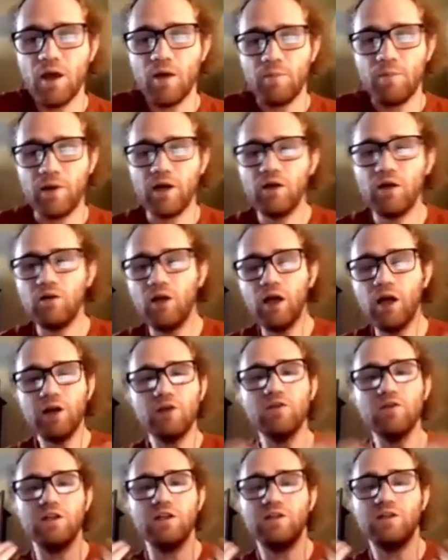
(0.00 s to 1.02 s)
but I'll
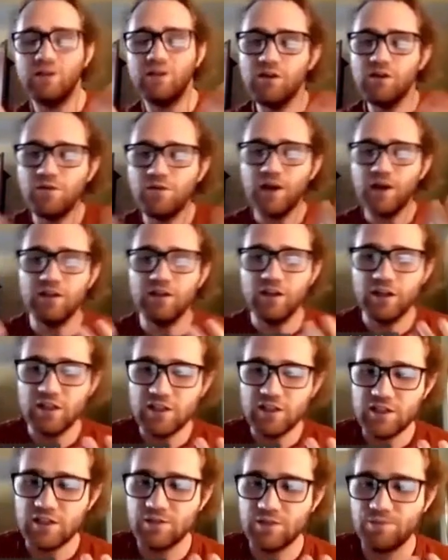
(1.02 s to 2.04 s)
argue that in fact, like
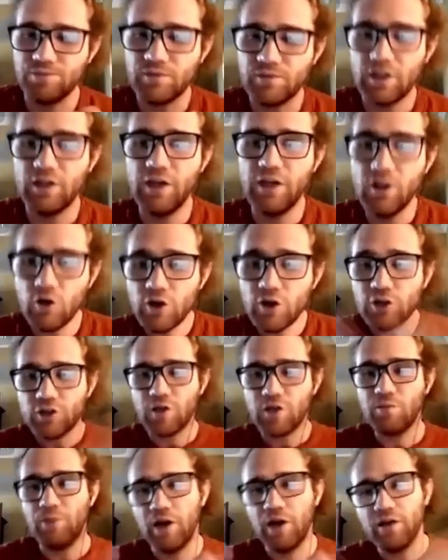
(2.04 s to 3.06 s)
it's in order to
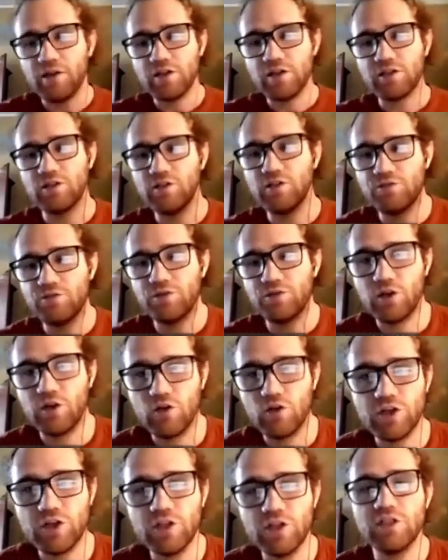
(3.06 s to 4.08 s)
compare this to different
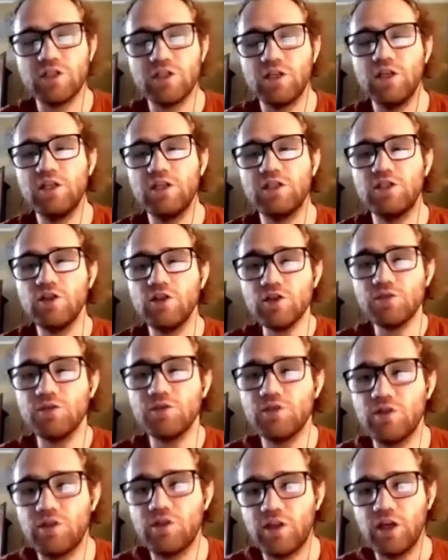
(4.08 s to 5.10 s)
notions, it's useful
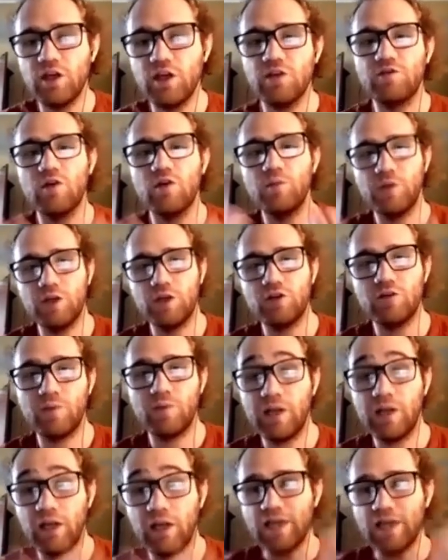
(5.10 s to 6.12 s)
to think of computational
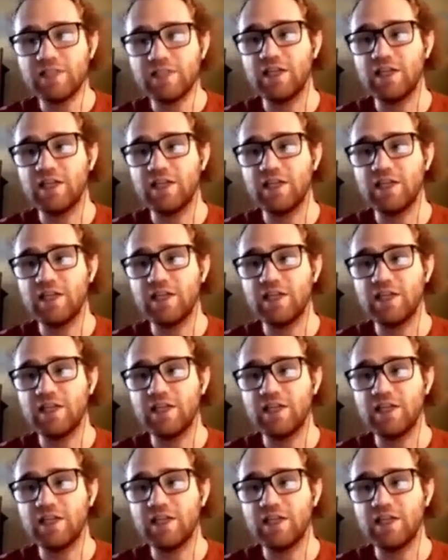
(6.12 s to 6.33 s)
binding as a